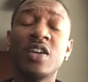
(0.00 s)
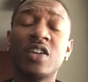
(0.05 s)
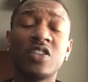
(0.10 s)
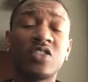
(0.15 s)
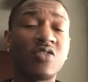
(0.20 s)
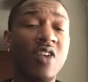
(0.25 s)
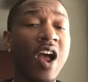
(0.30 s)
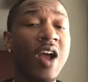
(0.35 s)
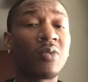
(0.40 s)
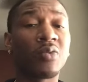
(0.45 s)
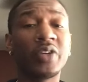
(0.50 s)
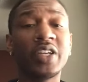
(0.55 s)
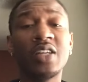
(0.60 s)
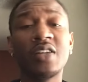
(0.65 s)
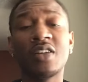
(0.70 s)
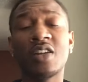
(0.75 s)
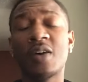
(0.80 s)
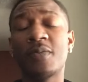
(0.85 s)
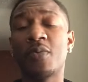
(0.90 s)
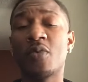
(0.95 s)
try
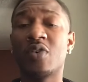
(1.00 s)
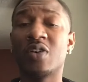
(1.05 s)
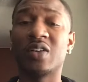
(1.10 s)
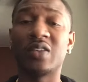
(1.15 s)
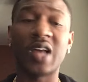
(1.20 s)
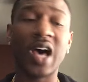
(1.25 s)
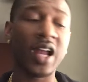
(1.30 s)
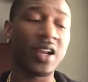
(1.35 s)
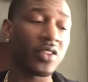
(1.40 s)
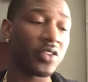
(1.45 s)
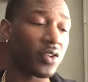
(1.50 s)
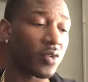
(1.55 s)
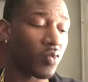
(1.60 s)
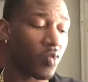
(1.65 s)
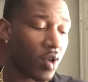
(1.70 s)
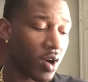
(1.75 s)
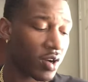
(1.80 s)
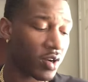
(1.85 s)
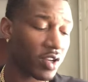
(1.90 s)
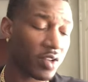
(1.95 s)
reading up on a lot of their
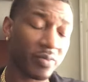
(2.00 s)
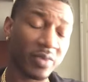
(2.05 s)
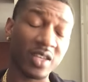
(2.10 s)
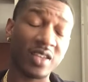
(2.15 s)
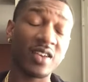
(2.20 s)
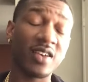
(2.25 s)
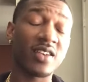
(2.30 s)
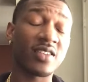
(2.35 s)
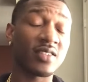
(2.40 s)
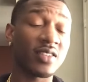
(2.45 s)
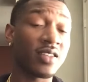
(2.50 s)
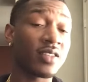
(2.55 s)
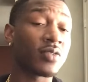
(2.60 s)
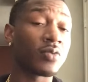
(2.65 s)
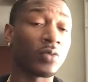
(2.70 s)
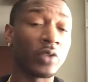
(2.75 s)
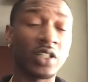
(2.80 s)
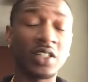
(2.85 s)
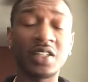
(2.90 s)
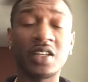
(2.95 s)
work, because it's
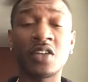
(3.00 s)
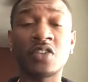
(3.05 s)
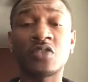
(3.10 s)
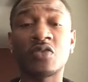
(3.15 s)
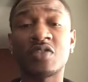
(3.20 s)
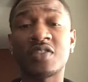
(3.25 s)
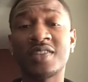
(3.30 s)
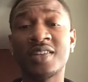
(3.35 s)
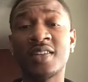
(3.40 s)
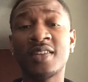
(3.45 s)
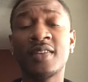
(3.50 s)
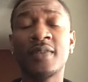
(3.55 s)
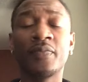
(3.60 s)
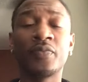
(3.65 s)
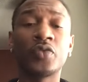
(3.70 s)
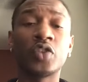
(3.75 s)
really interesting.